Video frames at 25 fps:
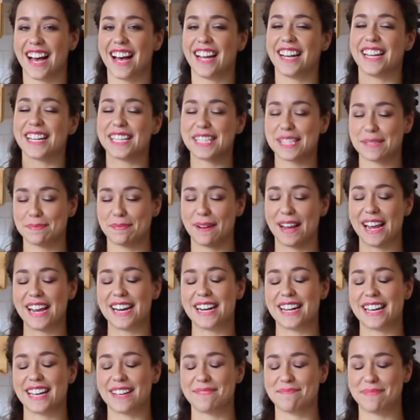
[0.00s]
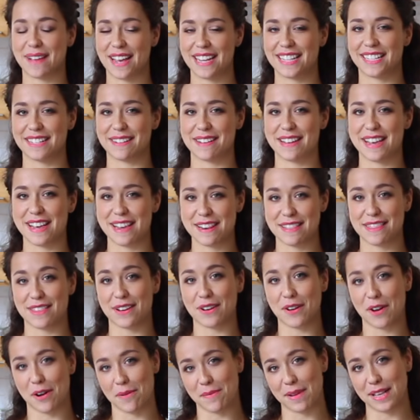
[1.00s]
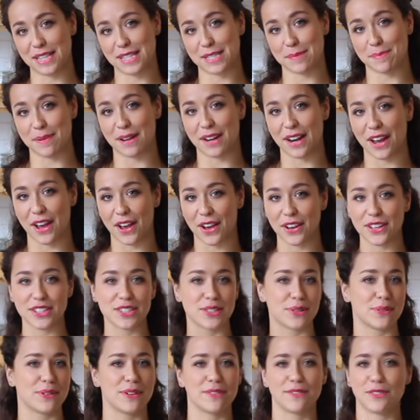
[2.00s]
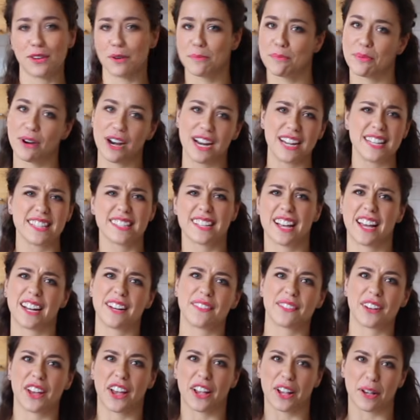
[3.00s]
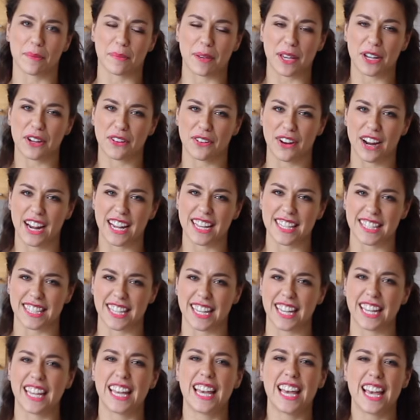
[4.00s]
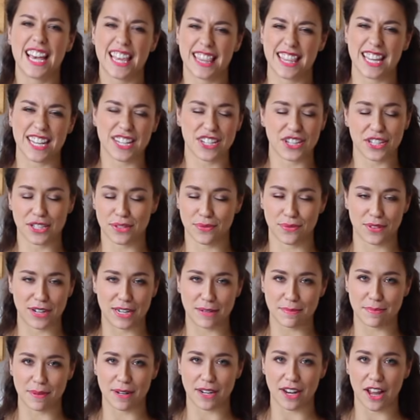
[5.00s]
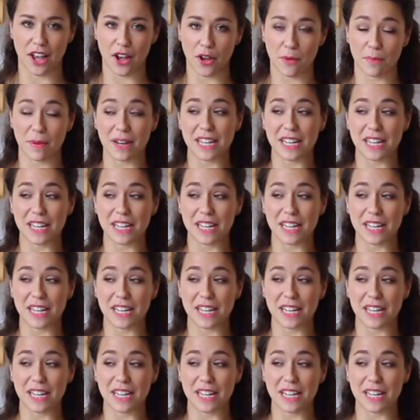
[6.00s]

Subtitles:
I'll explain it better in the comments below, so if your brain's kind of going a bit crazy, then just read below.